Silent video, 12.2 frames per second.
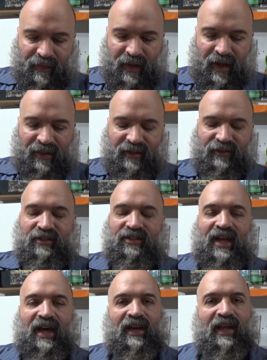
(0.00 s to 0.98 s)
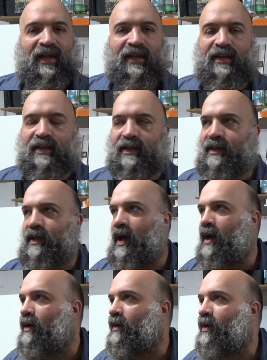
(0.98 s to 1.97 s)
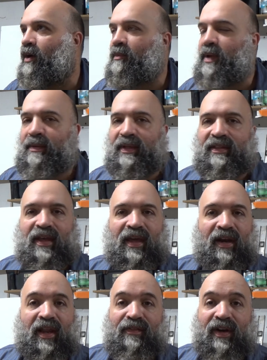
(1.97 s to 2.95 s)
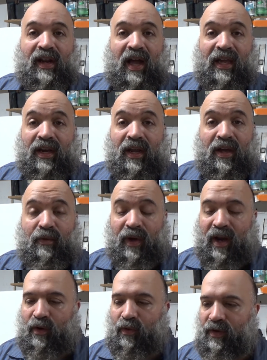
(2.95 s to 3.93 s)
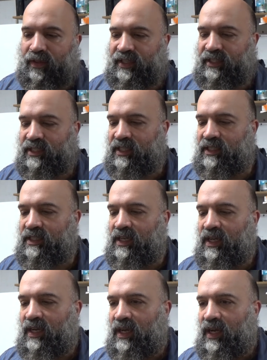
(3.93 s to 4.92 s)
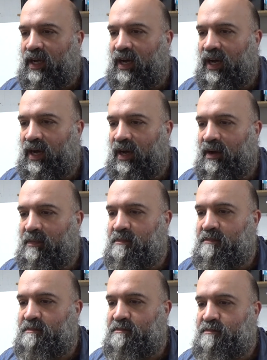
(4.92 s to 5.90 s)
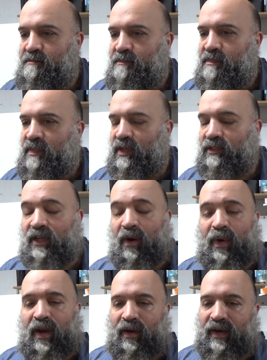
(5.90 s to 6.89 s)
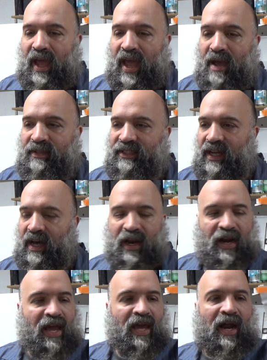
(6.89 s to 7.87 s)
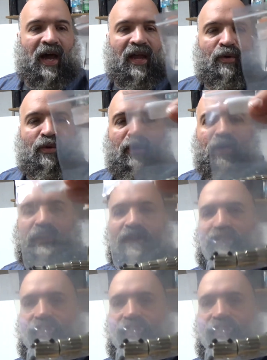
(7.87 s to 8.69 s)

this was at like, I don't know, maybe 10, 11 o'clock at night when I ordered these things. So I went on to Amazon and I ordered